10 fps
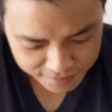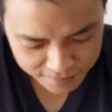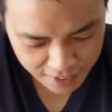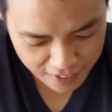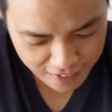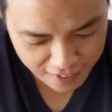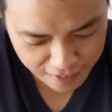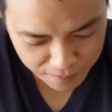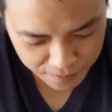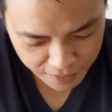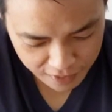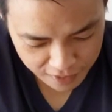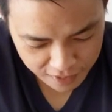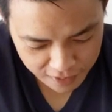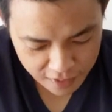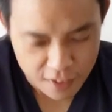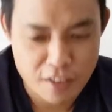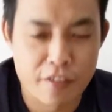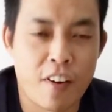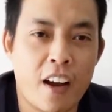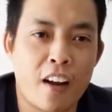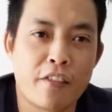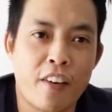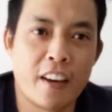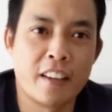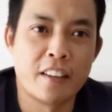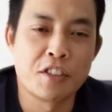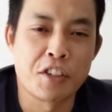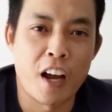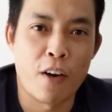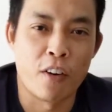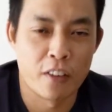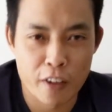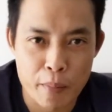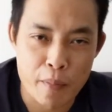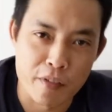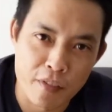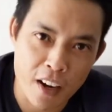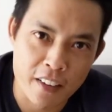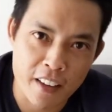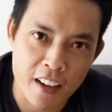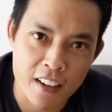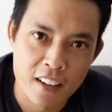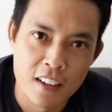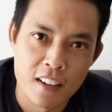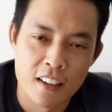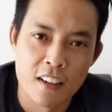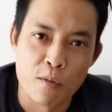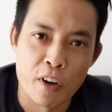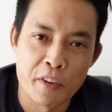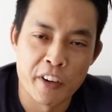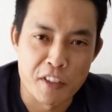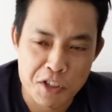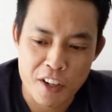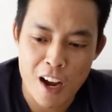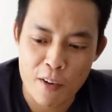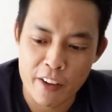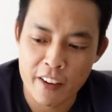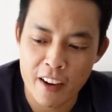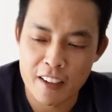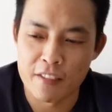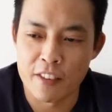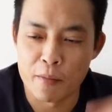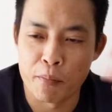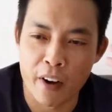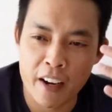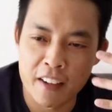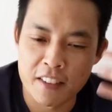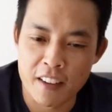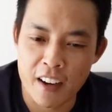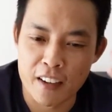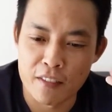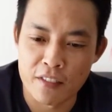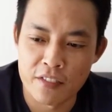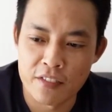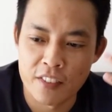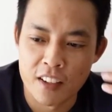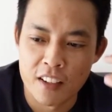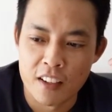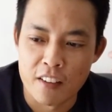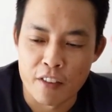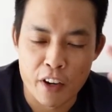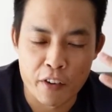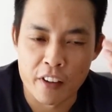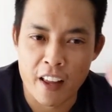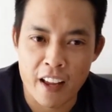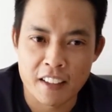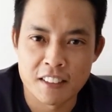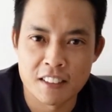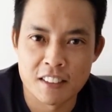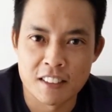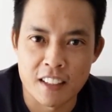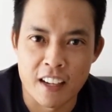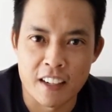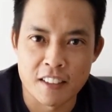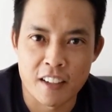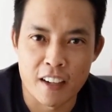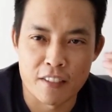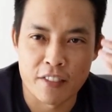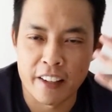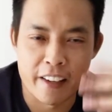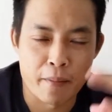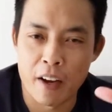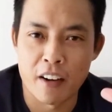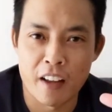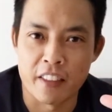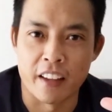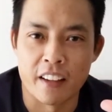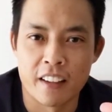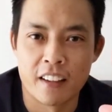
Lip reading: Because I find in the shower, a lot of people find that when you're in the shower, your brain is kind of very relaxed, and it's kind of thinking about nothing.